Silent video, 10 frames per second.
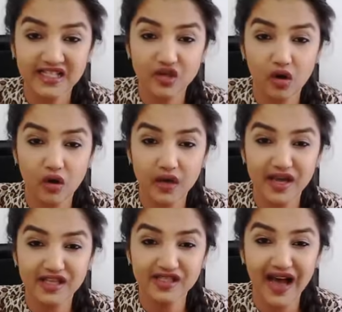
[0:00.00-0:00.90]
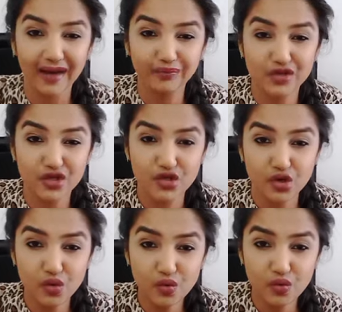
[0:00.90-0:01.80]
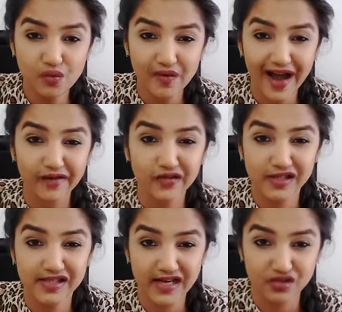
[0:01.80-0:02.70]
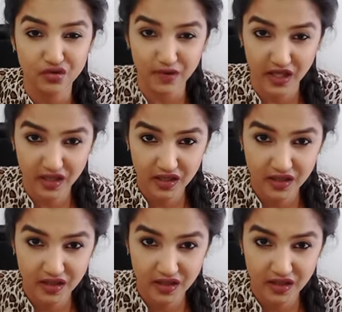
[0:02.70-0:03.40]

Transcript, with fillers: it's it's up to you how things has to be